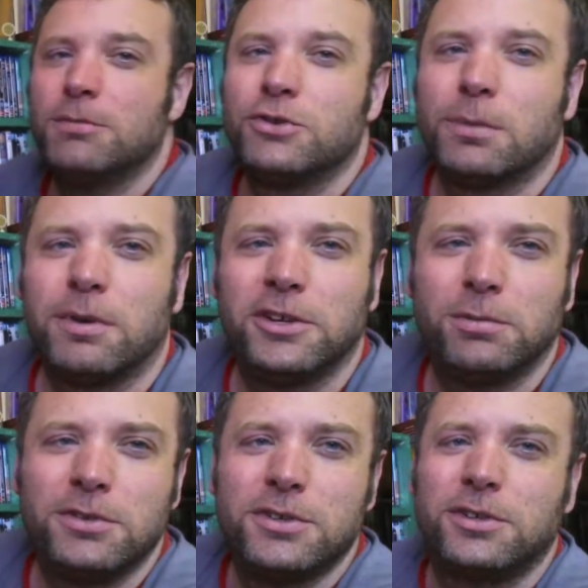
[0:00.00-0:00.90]
Metropolis,
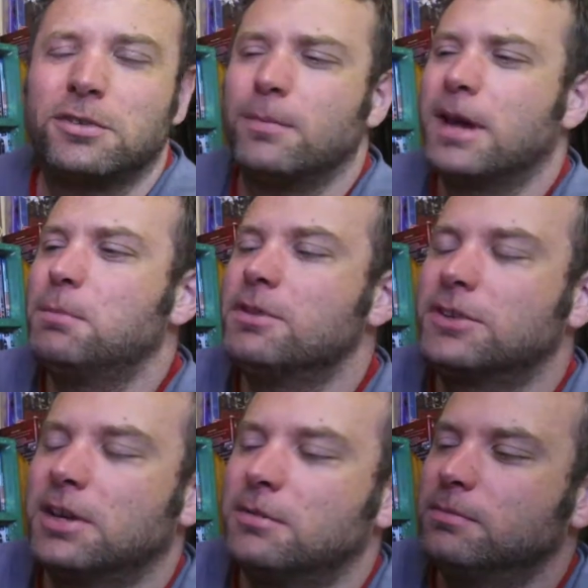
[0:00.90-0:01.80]
which is sort of made by the
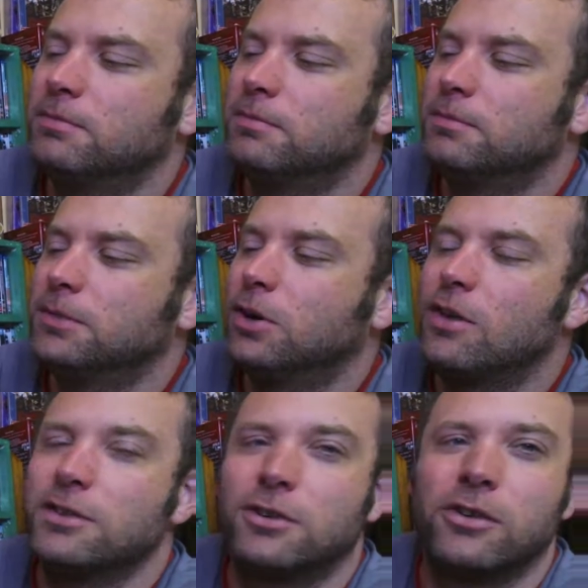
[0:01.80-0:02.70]
same guy
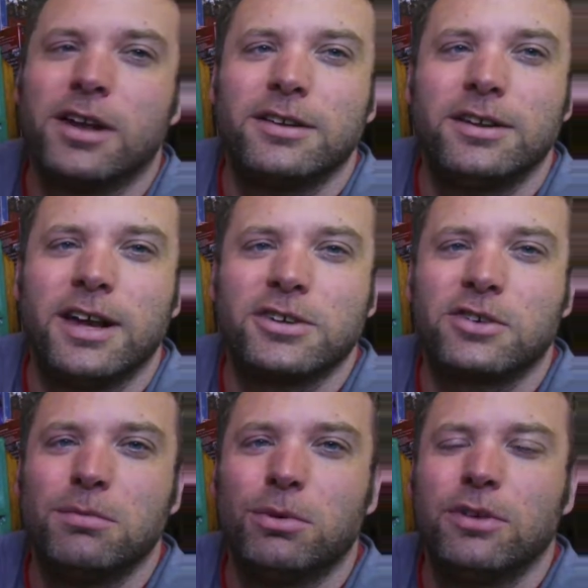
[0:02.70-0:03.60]
that created
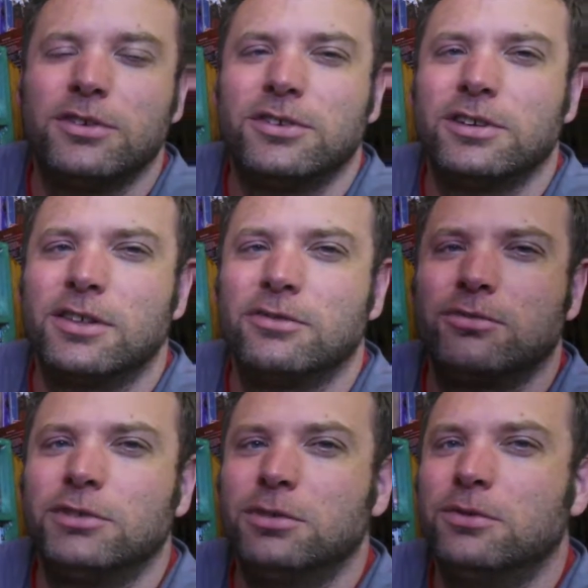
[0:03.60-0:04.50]
Astro Boy. This is another
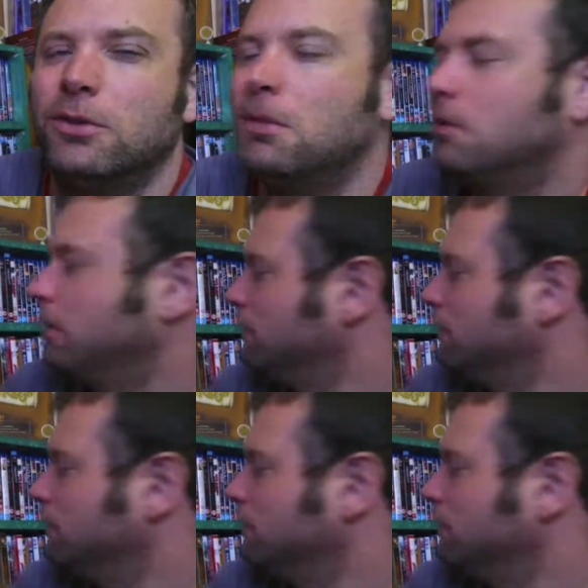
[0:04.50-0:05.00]
really good film, that one.